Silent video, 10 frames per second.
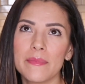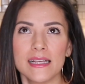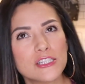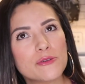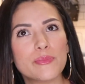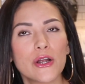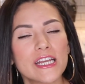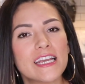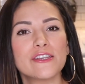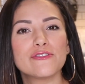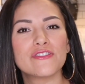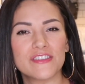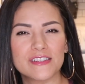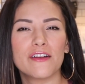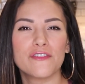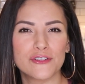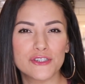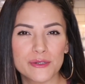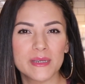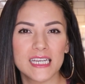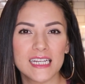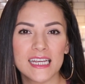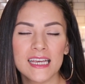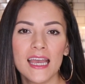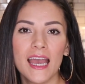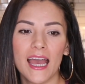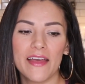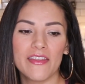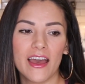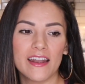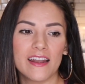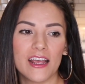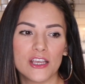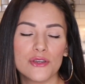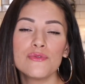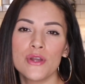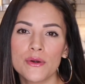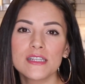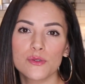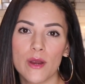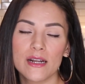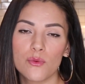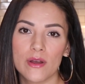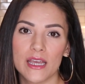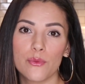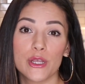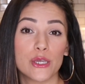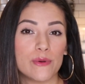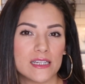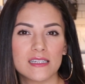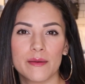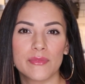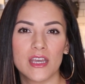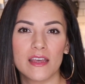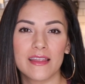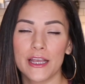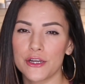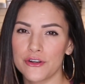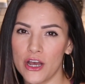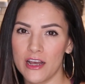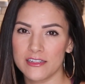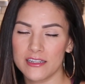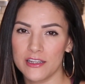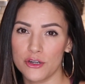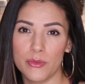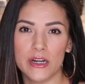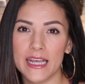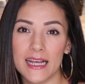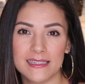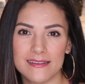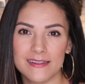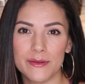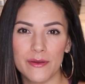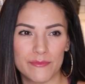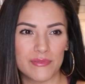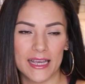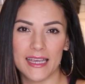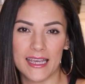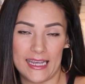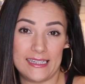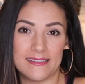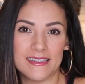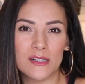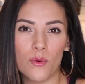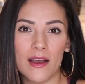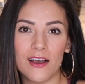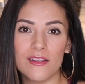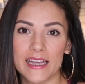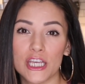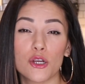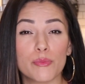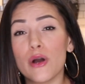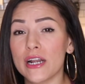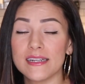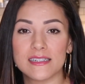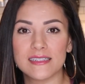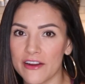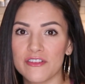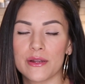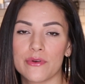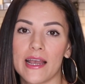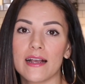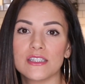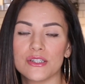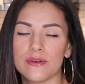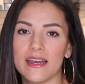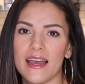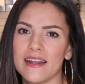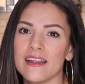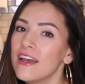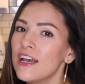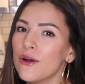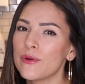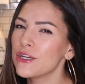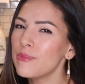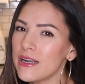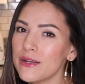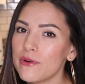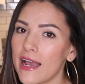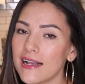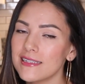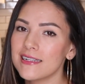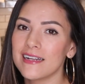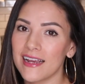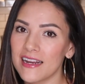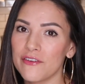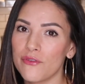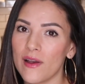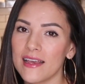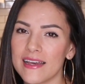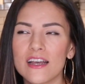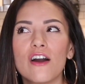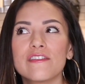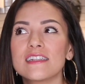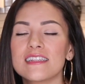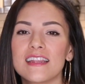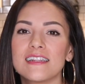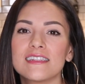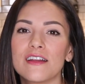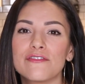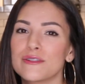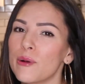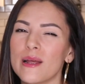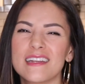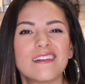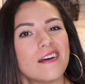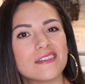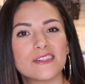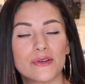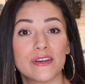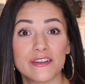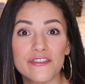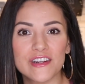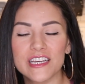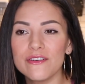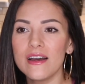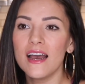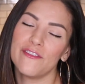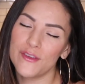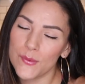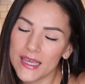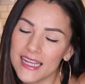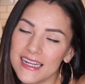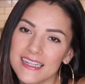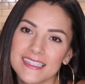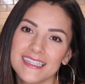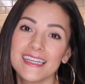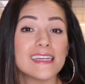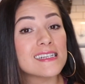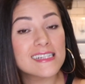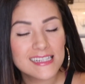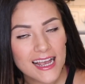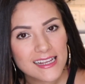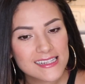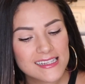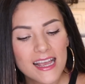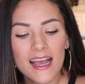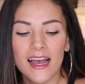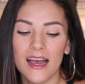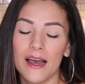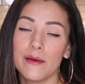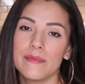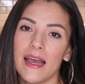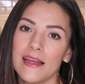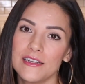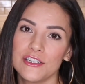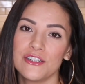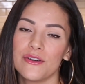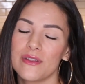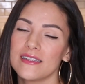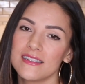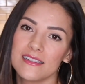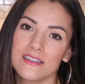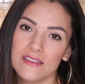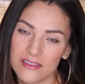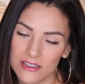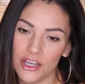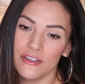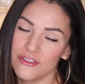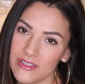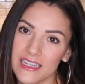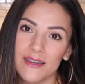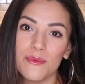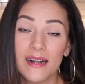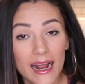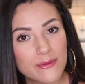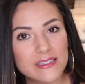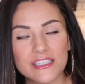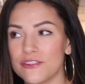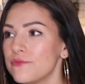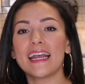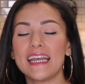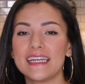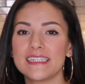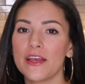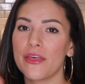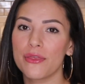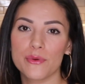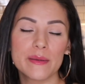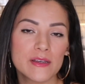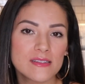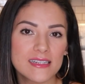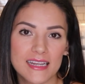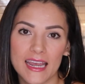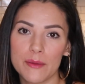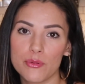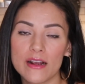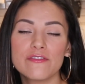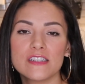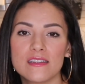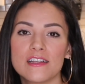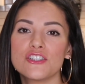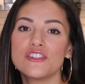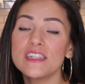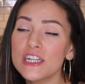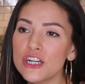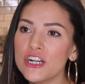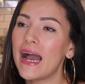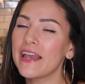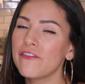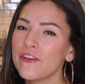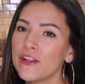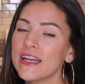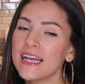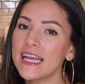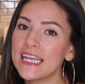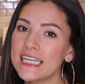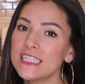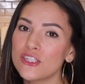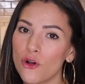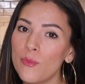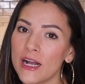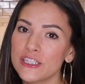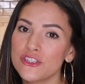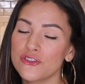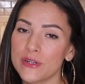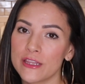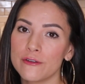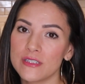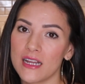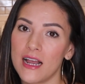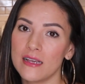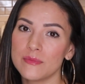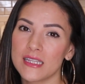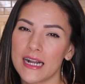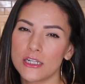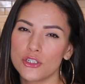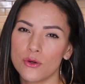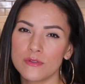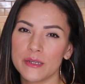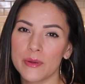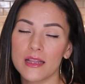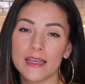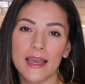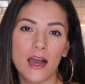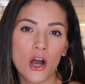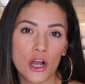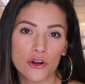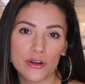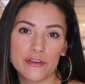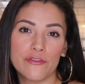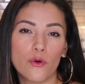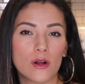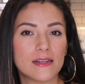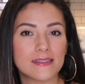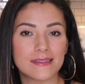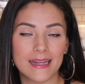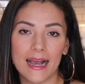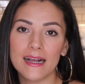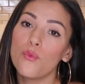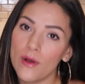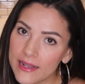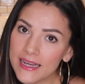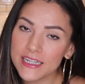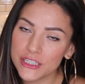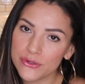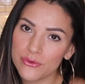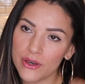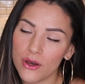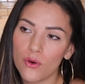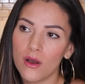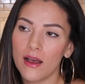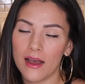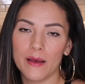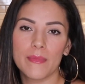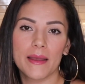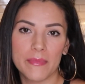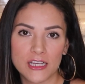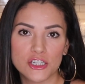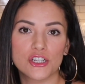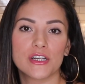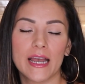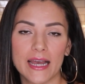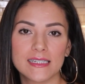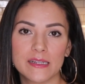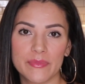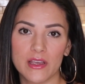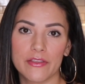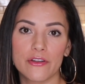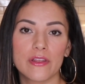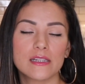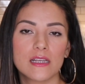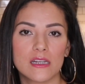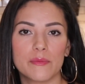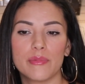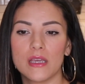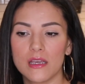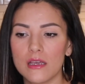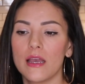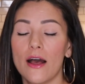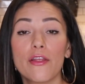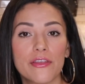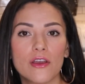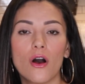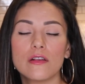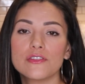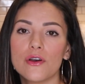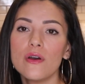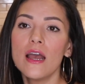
makes your body get used to the stuff you should be eating, and then you notice right away when you eat something that your body hasn't like eaten in a while, like your body definitely reacts to it. And when your body reacts in a negative way, like obviously that stuff is probably not so good for you if you eat it in excess. And you know, that's usually what I would do. I eat 3 meals a day: breakfast, lunch, dinner. I feel like I eat so much during those times that I don't typically get hungry for a snack. When I do though, I make sure to add something in there that's gonna be healthy also.